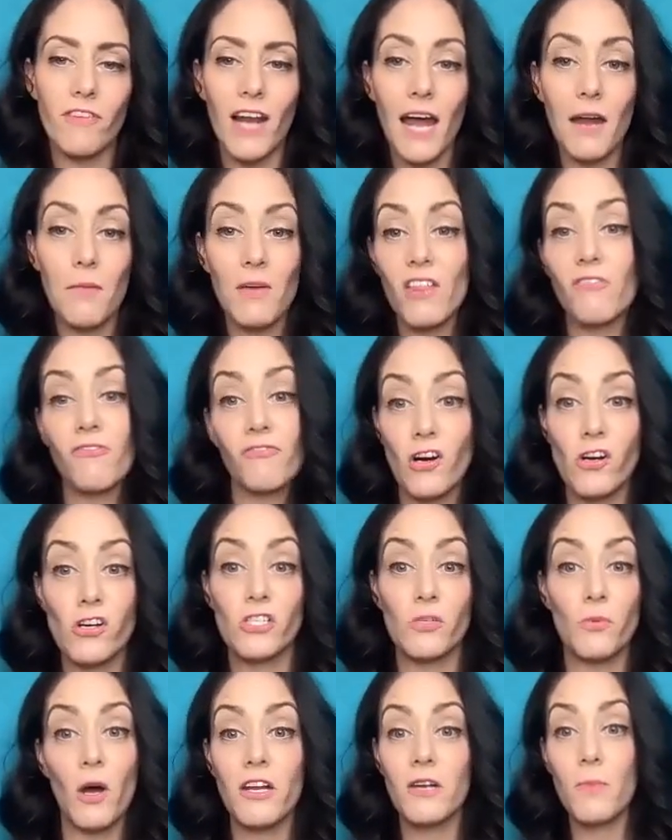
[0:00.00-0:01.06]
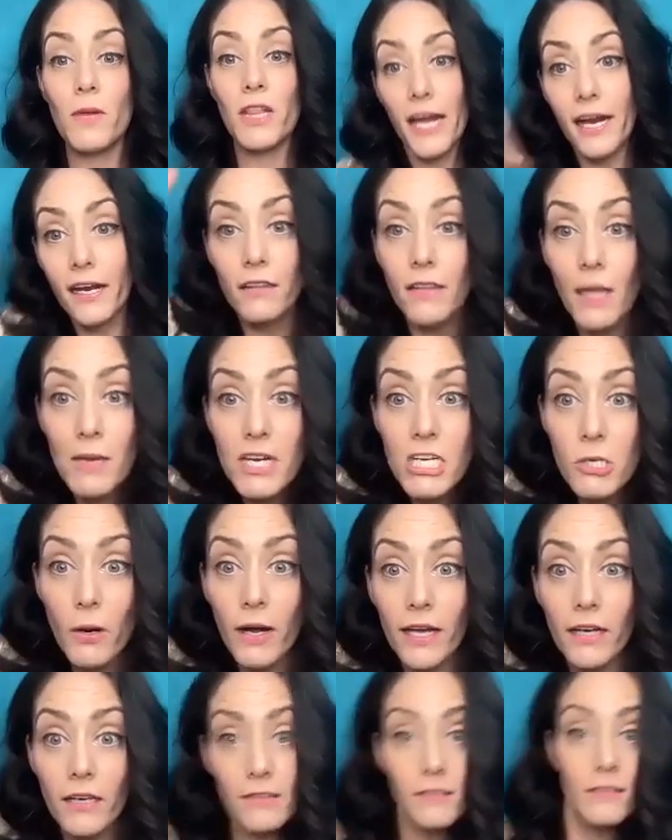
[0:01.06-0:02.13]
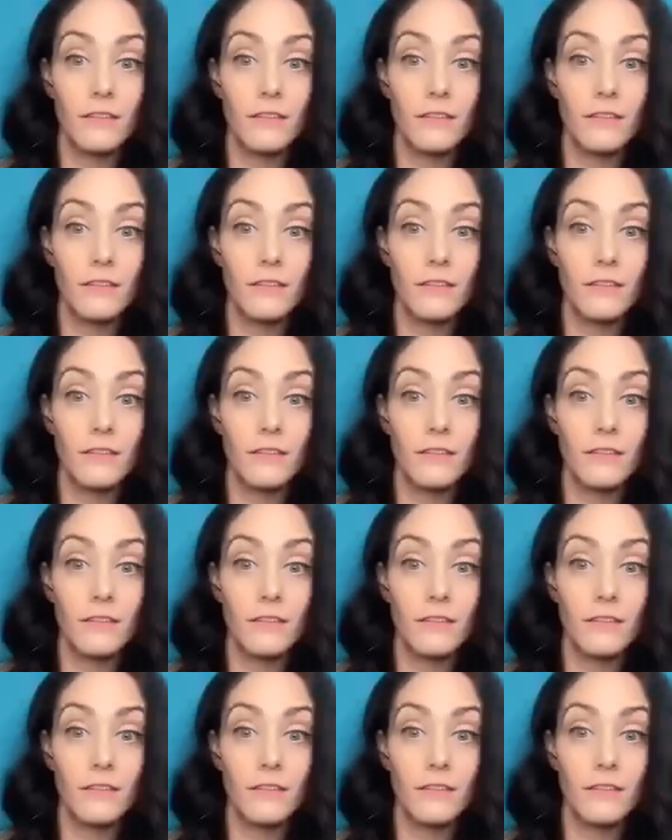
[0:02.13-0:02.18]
And I'd be the first one to be like, let me do it.